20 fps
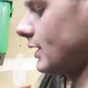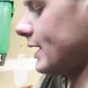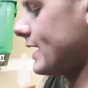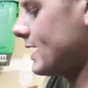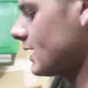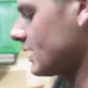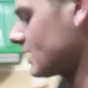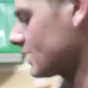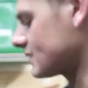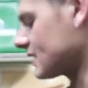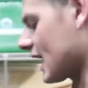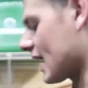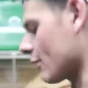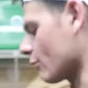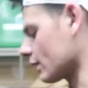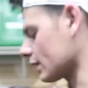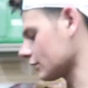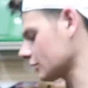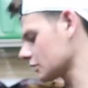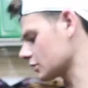light, because I
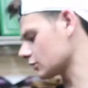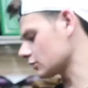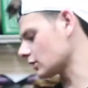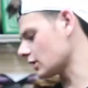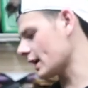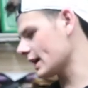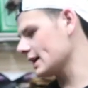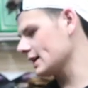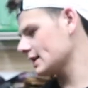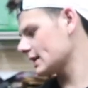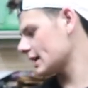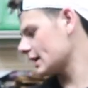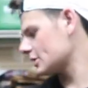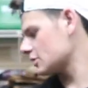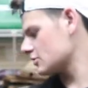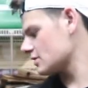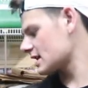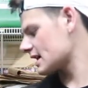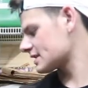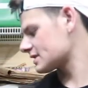went a little light
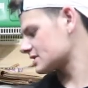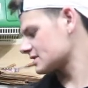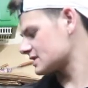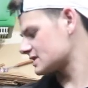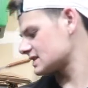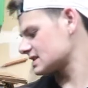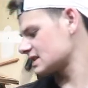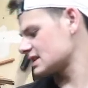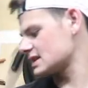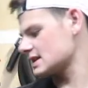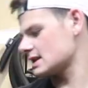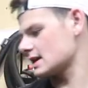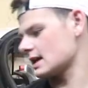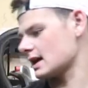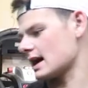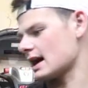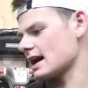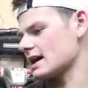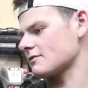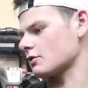and you guys can see
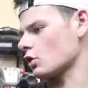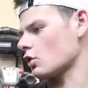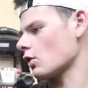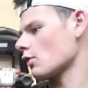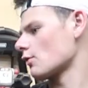I have